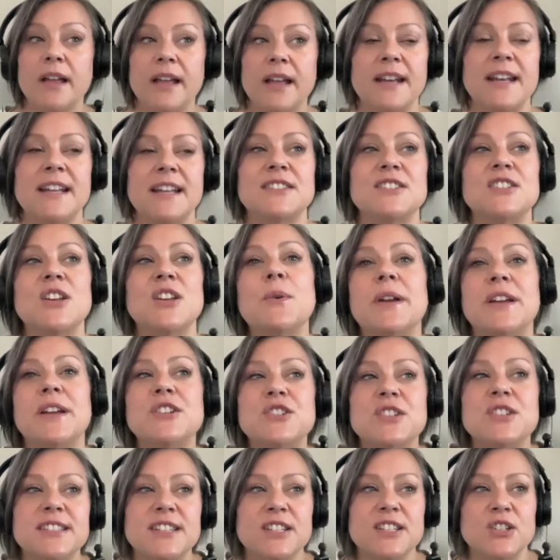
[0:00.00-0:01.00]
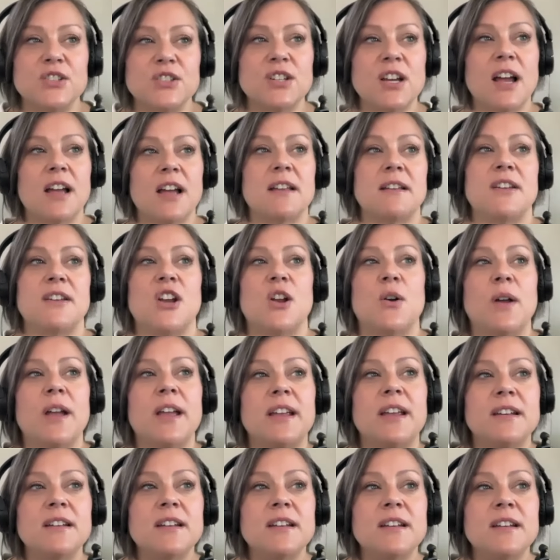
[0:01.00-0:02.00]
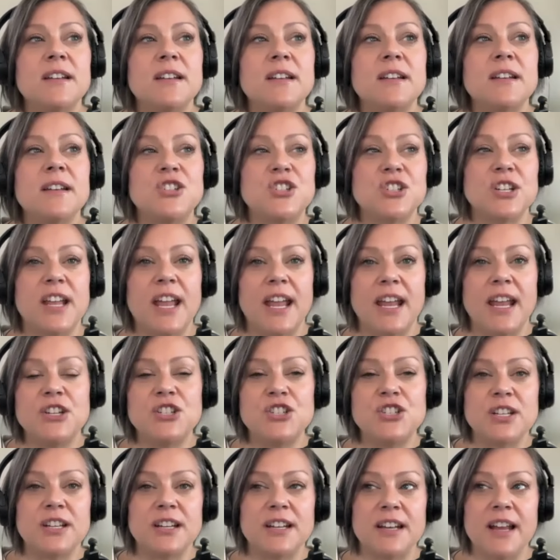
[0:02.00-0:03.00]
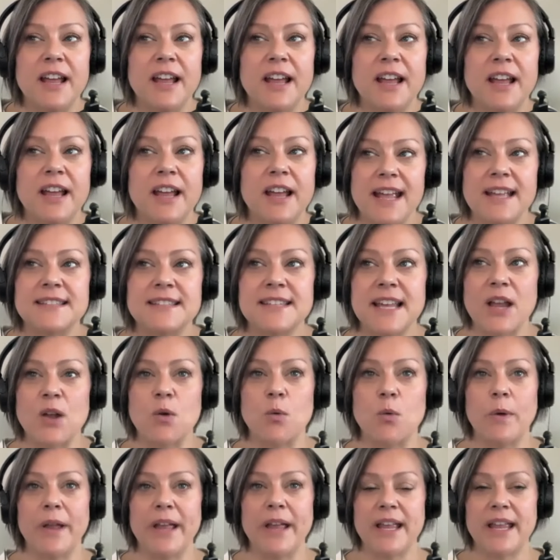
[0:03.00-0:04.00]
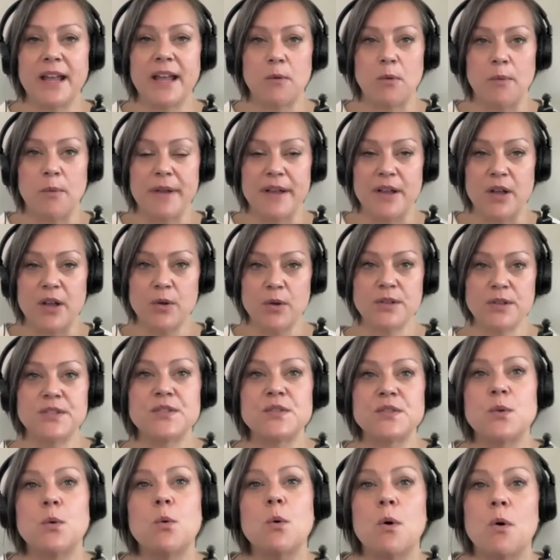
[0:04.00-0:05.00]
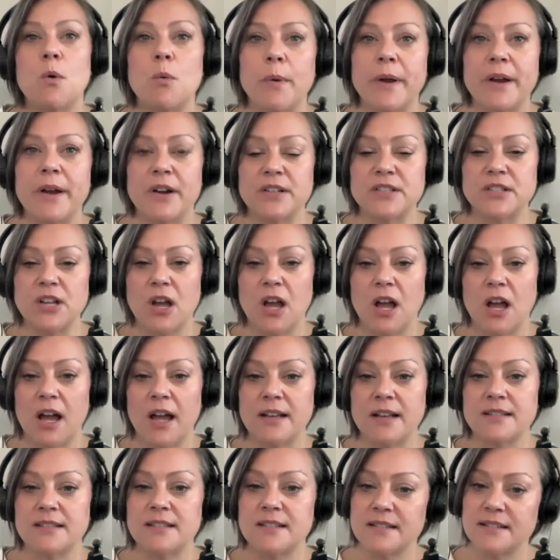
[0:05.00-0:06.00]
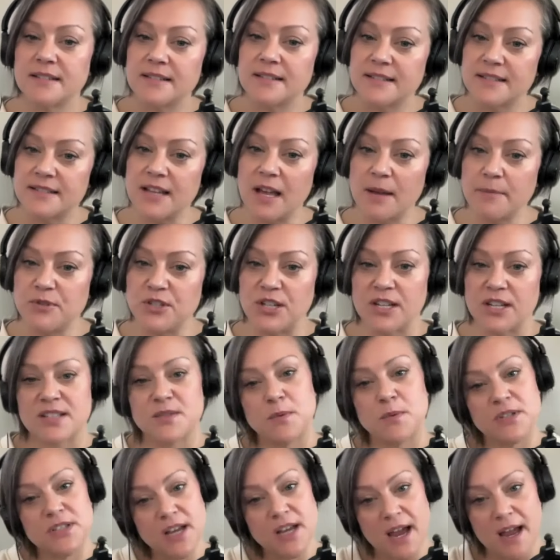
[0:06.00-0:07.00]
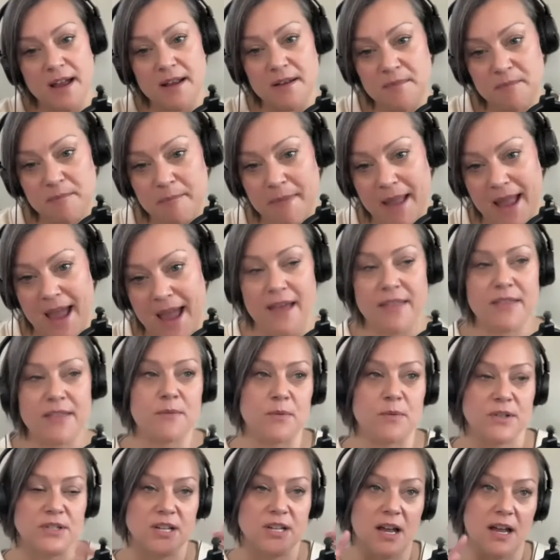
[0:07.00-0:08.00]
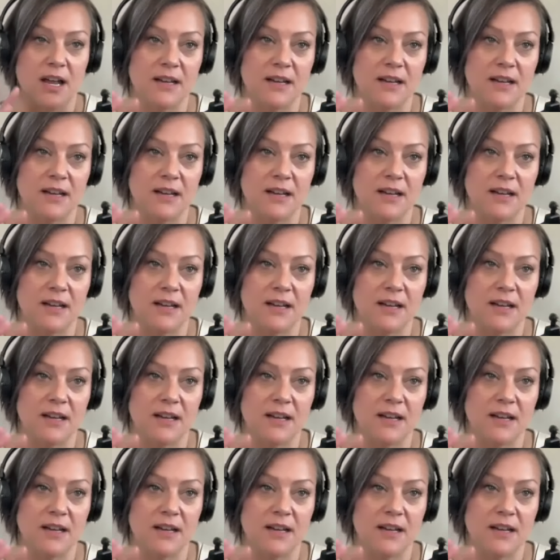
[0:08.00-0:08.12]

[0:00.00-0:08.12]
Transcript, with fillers: and it's so interesting you talk you know in education it's like we get when we go to school we are taught subjects we're taught math we're taught